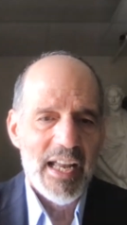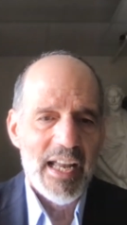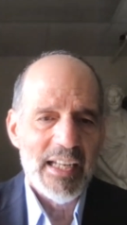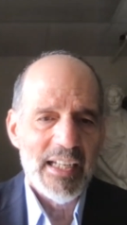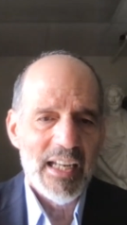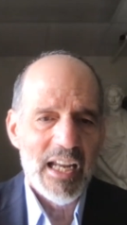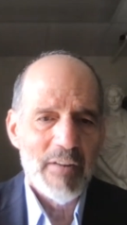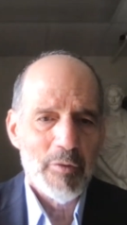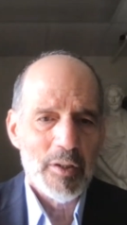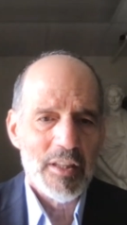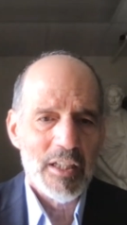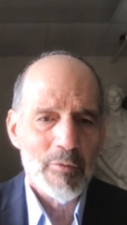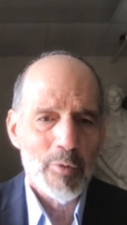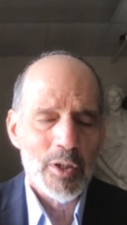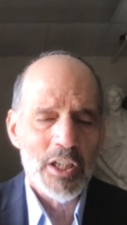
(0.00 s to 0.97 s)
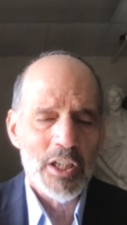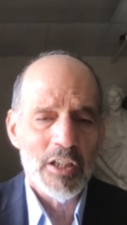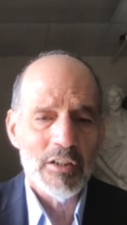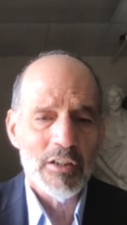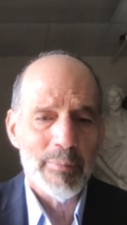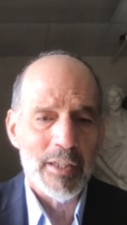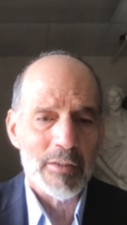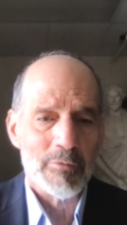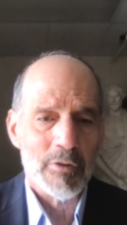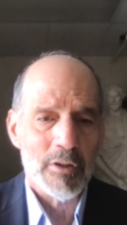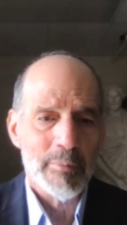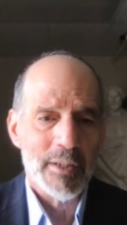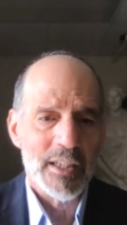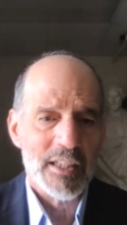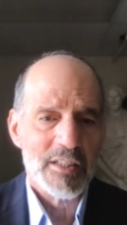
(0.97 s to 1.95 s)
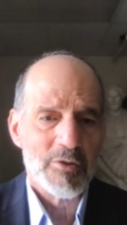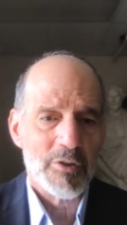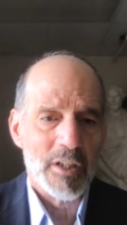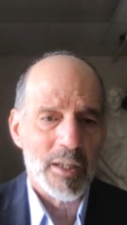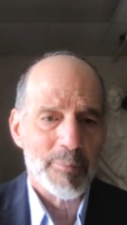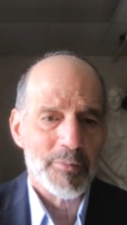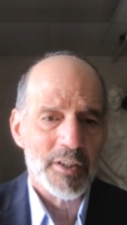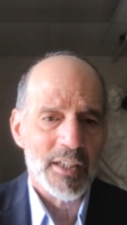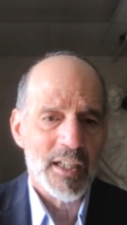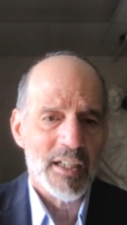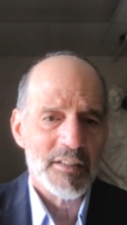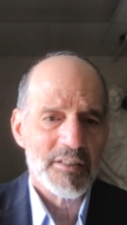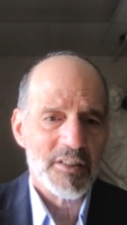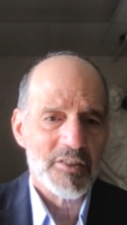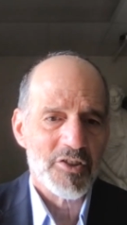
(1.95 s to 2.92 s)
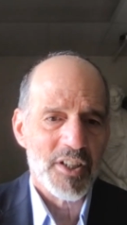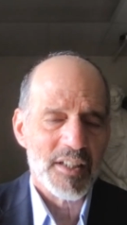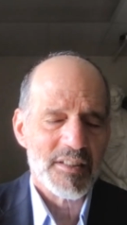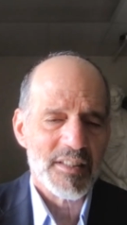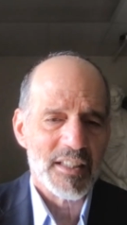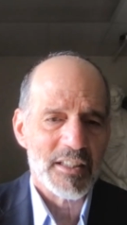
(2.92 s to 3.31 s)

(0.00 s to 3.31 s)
And everything we know about Roman history up to now suggests